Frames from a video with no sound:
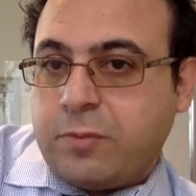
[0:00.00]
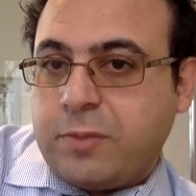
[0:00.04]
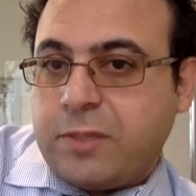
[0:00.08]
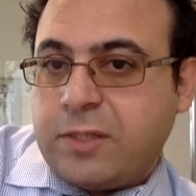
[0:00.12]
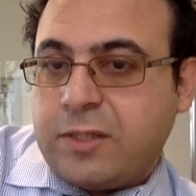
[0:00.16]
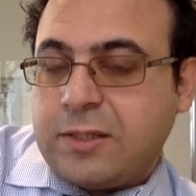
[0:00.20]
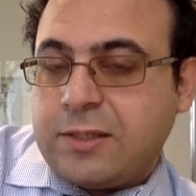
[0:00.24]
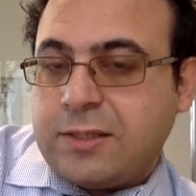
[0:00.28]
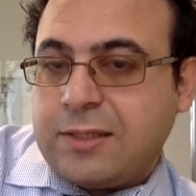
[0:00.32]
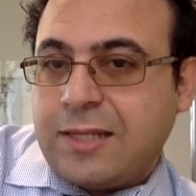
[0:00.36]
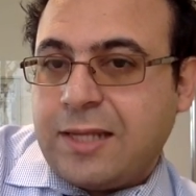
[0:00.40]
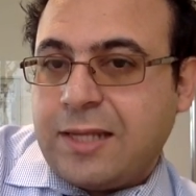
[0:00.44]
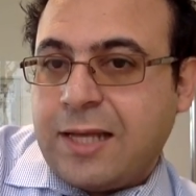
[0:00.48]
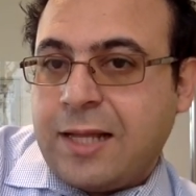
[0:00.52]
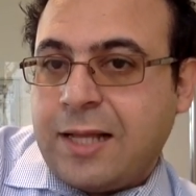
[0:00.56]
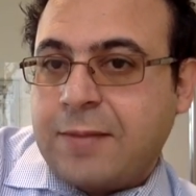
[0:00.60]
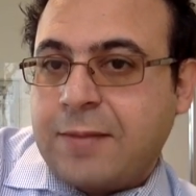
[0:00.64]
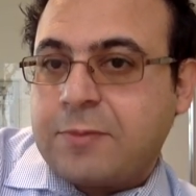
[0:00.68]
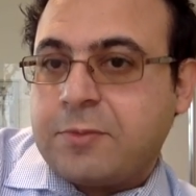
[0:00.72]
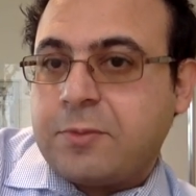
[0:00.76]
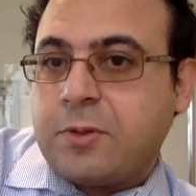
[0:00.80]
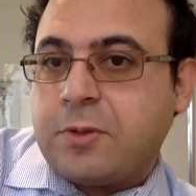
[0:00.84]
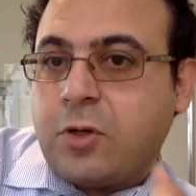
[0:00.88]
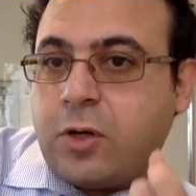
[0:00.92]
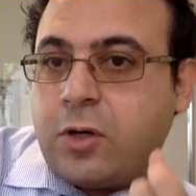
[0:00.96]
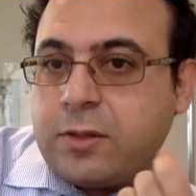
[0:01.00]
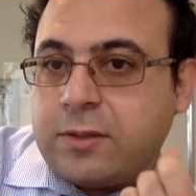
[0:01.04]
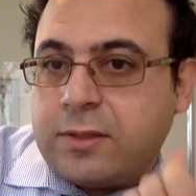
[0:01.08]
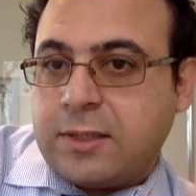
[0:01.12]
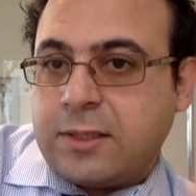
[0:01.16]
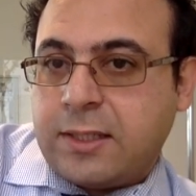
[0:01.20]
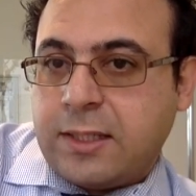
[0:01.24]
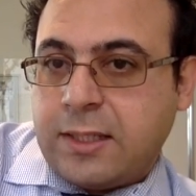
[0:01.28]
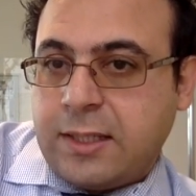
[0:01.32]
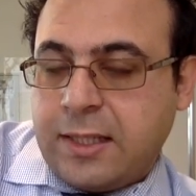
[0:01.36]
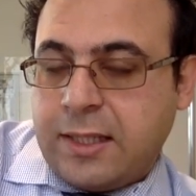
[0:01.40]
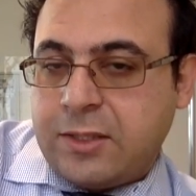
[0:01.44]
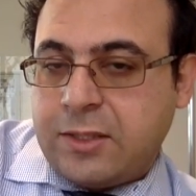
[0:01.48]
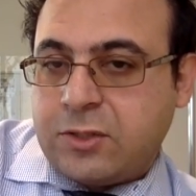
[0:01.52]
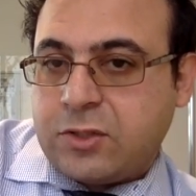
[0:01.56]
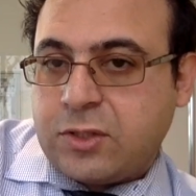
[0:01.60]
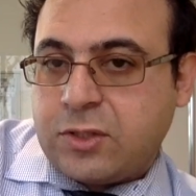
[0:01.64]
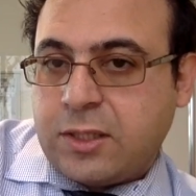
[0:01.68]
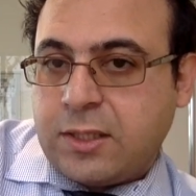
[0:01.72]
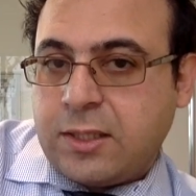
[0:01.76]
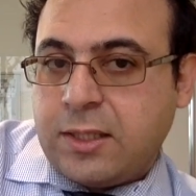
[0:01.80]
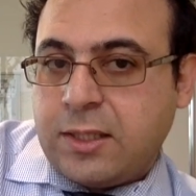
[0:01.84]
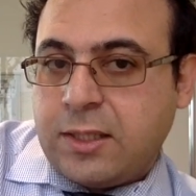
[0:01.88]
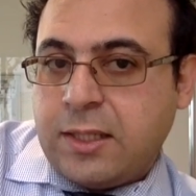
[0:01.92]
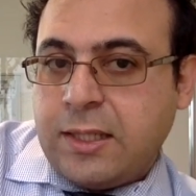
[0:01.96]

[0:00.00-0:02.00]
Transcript: because it helps with articulation.